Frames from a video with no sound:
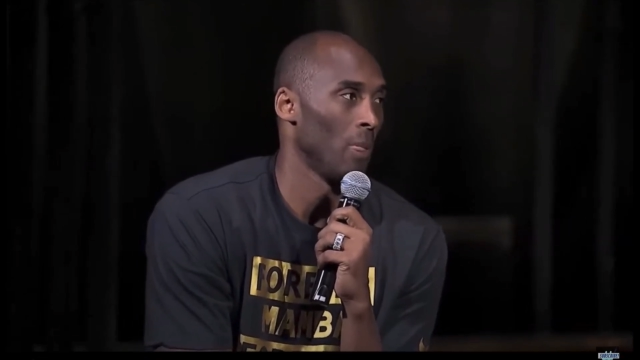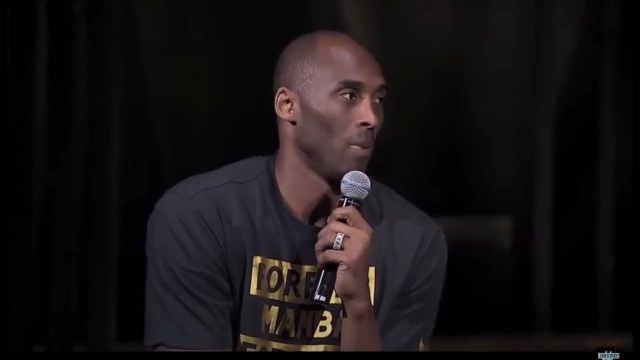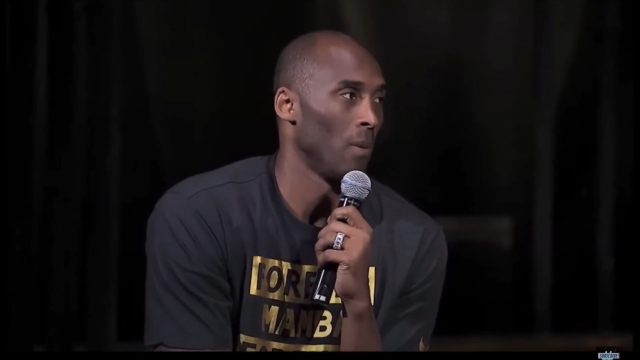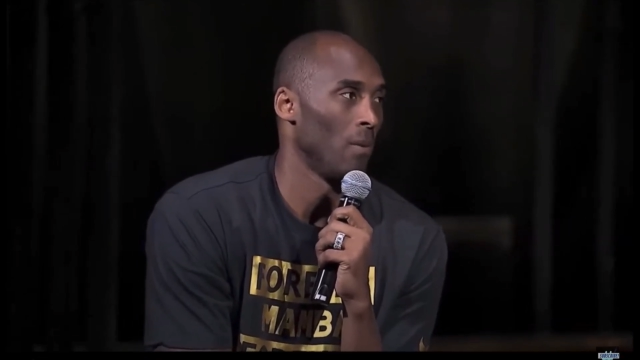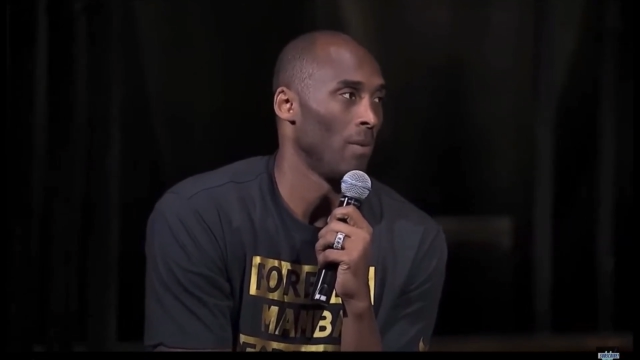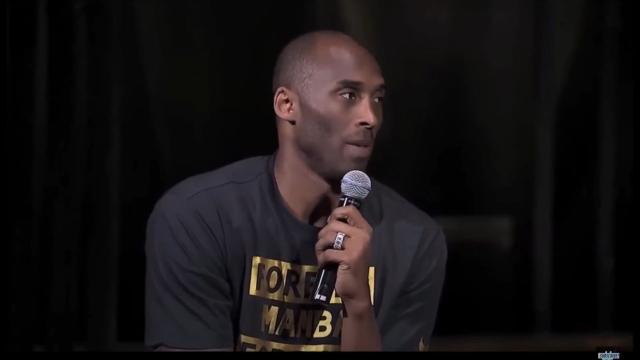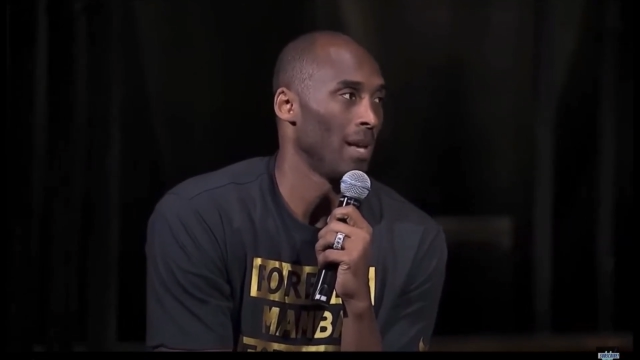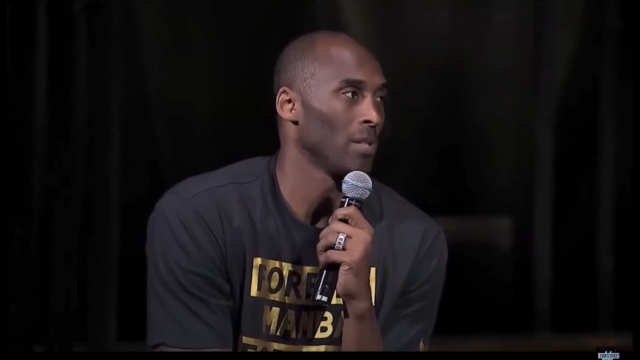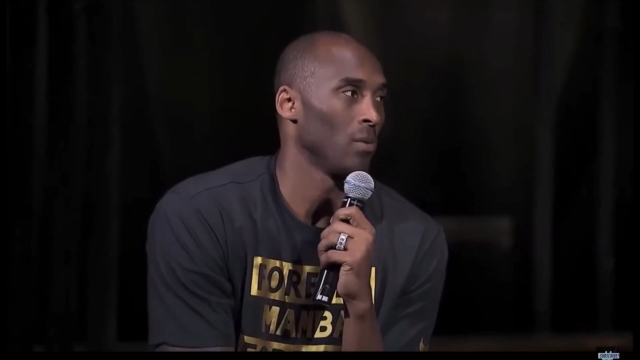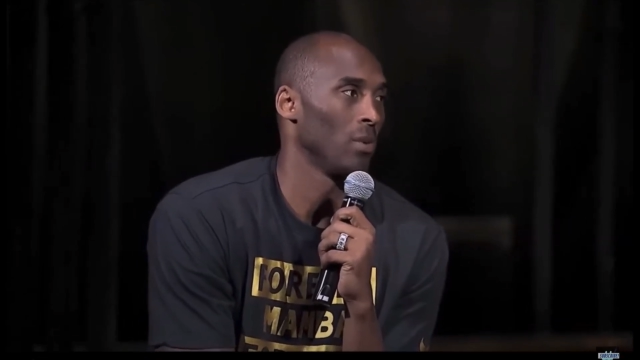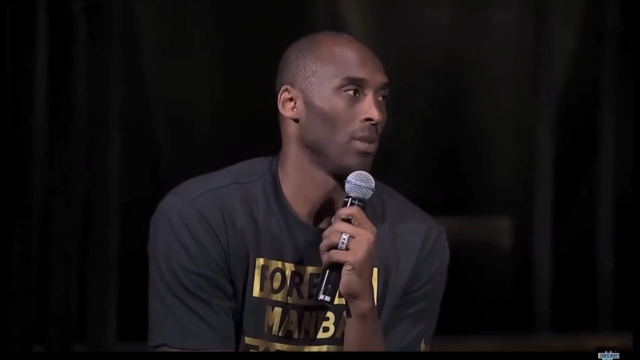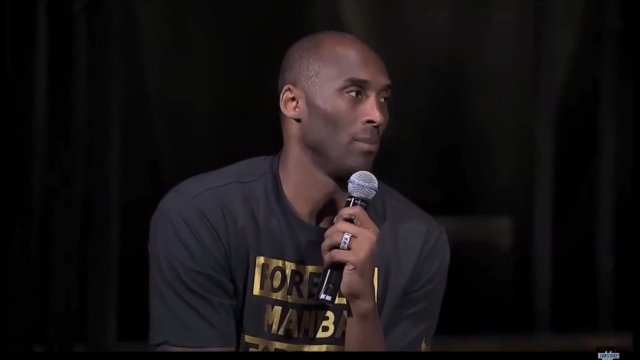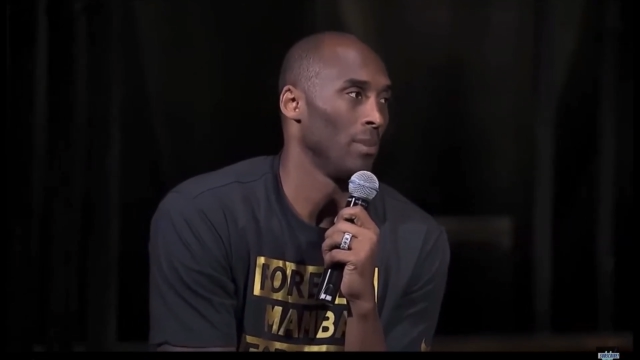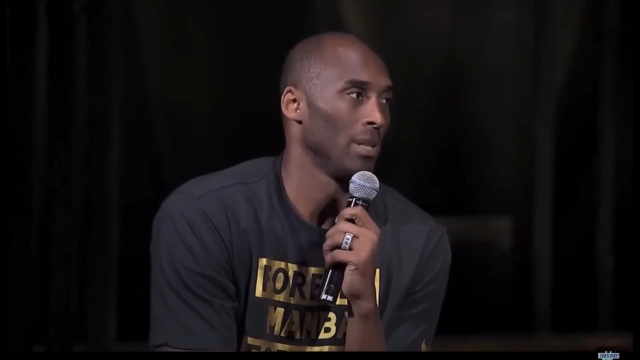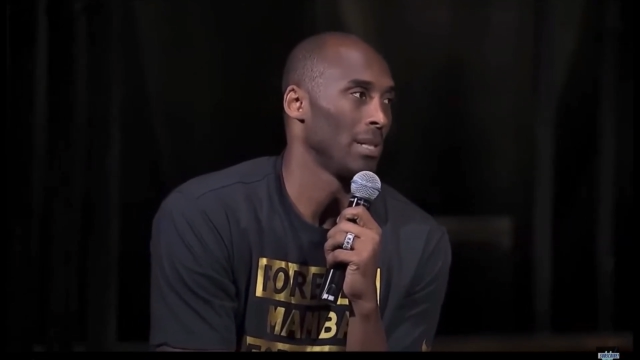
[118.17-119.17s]
That's what the
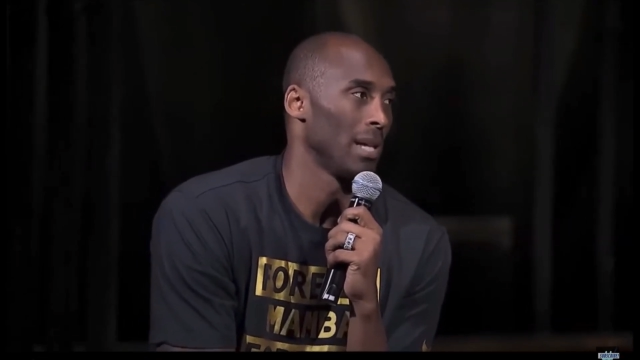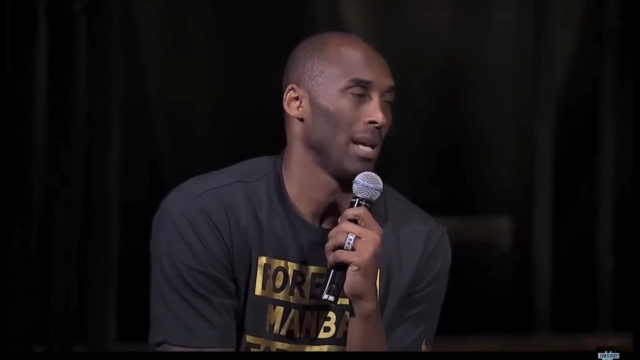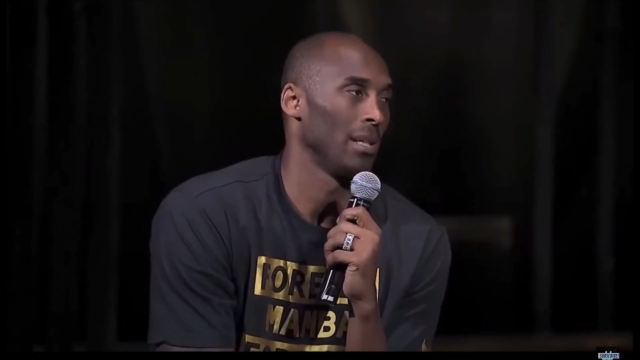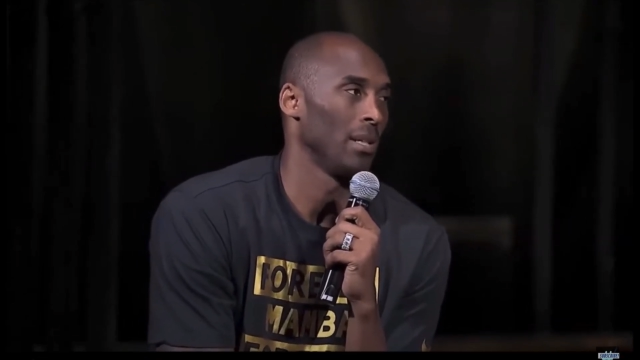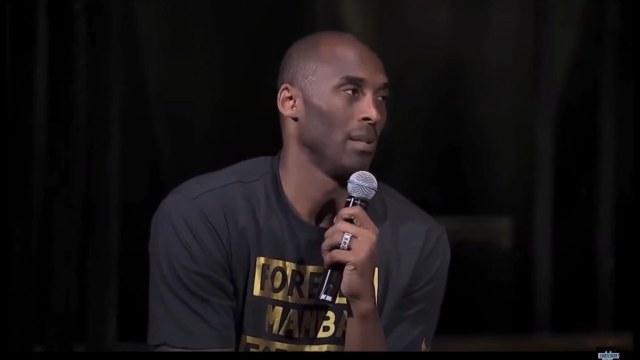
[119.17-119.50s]
mentality